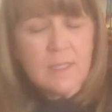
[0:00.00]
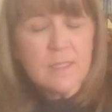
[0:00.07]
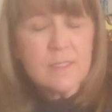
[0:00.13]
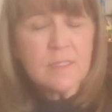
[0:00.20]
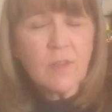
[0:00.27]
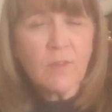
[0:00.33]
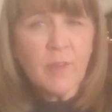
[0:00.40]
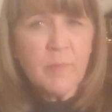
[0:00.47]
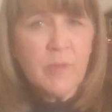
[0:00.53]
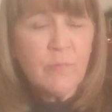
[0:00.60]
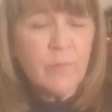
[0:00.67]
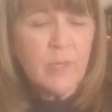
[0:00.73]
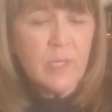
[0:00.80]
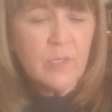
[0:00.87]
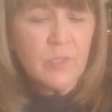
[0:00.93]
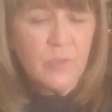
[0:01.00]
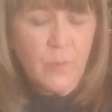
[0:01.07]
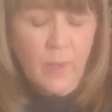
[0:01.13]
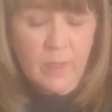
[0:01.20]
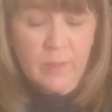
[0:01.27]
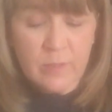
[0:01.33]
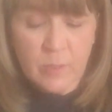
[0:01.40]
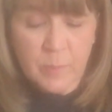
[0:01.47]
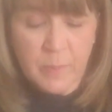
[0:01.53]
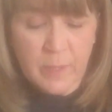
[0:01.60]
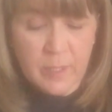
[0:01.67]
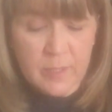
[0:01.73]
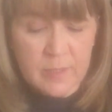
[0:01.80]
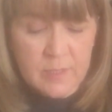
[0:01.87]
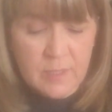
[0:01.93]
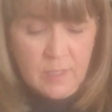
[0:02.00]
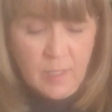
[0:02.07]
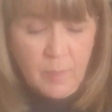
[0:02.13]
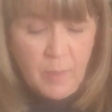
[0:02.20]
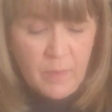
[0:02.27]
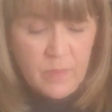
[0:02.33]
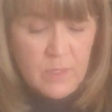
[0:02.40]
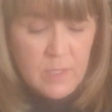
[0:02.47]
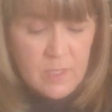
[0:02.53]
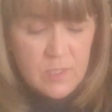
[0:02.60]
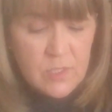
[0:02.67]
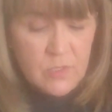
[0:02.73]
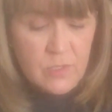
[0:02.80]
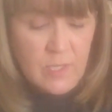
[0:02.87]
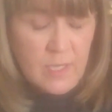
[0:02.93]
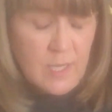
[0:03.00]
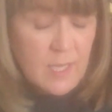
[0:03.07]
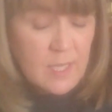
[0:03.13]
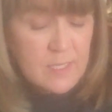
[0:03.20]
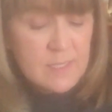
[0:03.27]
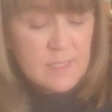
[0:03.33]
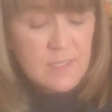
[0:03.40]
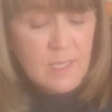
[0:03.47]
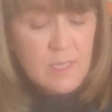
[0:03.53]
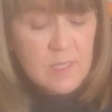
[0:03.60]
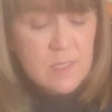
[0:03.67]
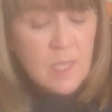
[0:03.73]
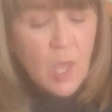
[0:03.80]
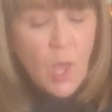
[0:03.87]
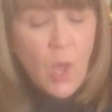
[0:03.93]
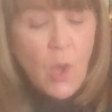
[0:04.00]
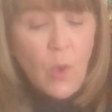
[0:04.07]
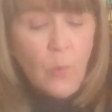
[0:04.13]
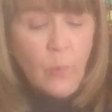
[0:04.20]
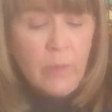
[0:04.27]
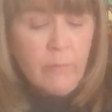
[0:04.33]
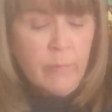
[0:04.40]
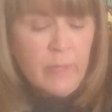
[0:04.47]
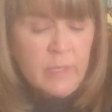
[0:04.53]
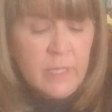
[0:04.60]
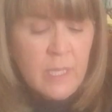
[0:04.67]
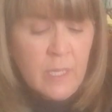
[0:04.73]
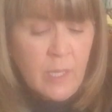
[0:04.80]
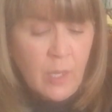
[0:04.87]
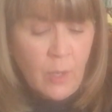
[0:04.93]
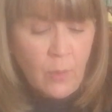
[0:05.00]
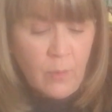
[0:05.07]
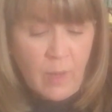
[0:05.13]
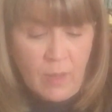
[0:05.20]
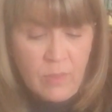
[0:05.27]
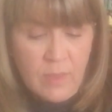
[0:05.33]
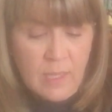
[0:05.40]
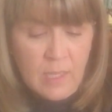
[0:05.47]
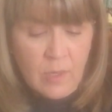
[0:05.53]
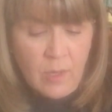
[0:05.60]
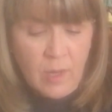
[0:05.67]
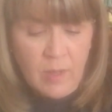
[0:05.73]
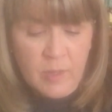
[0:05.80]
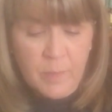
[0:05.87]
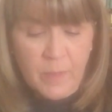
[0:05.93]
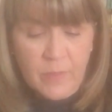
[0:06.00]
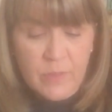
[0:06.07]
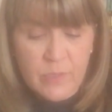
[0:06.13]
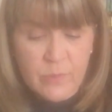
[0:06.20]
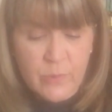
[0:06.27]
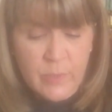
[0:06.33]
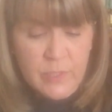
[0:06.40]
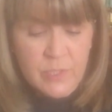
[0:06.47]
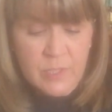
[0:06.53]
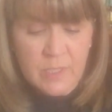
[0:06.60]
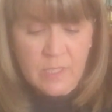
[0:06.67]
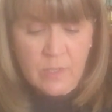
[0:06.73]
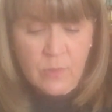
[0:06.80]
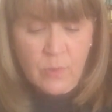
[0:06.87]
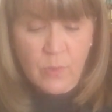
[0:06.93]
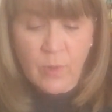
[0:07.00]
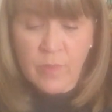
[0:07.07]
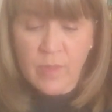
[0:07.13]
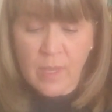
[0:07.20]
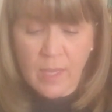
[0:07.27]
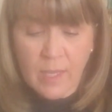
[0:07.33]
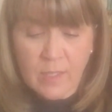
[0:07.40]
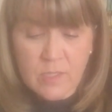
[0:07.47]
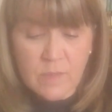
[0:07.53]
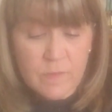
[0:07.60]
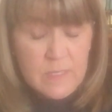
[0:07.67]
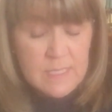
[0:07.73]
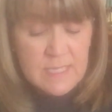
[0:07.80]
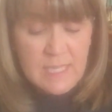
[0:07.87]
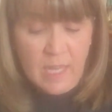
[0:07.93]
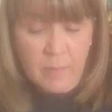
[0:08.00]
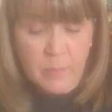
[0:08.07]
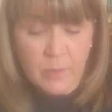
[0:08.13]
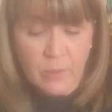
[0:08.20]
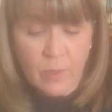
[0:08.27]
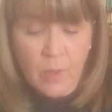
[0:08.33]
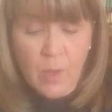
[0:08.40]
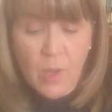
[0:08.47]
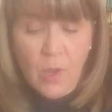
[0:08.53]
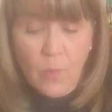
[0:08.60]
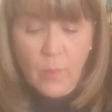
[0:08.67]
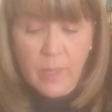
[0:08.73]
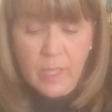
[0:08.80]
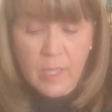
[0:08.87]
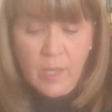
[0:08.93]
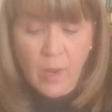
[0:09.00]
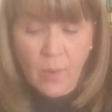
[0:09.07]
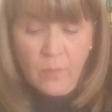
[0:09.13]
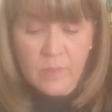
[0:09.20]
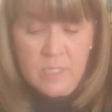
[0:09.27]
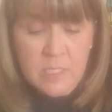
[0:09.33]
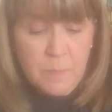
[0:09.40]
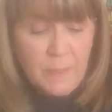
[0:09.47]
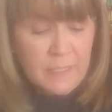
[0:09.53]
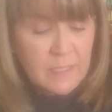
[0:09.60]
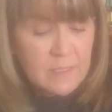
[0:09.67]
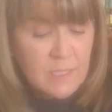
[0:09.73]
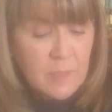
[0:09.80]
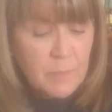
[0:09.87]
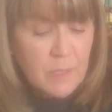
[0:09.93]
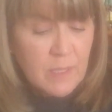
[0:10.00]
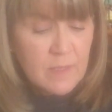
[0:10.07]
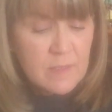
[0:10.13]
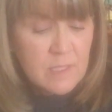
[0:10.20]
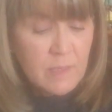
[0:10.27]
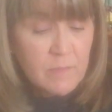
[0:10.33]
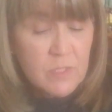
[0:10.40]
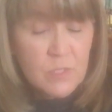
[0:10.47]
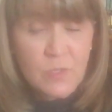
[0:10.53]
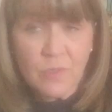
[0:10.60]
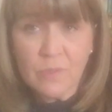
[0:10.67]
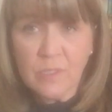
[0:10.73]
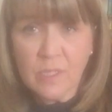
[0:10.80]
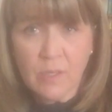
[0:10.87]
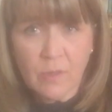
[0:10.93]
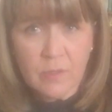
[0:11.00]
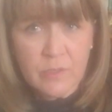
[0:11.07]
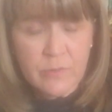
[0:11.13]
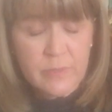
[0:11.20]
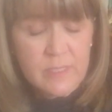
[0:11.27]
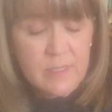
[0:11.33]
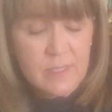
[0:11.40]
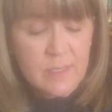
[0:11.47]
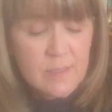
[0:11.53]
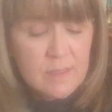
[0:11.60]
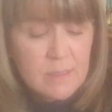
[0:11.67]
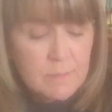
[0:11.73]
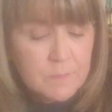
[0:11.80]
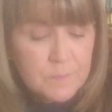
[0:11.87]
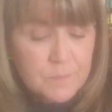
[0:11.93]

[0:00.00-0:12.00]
So let me read you a little bit about the history, and it says, "We really know nothing at all about the origin or the age of the sampler. We can only speculate because of certain characteristics.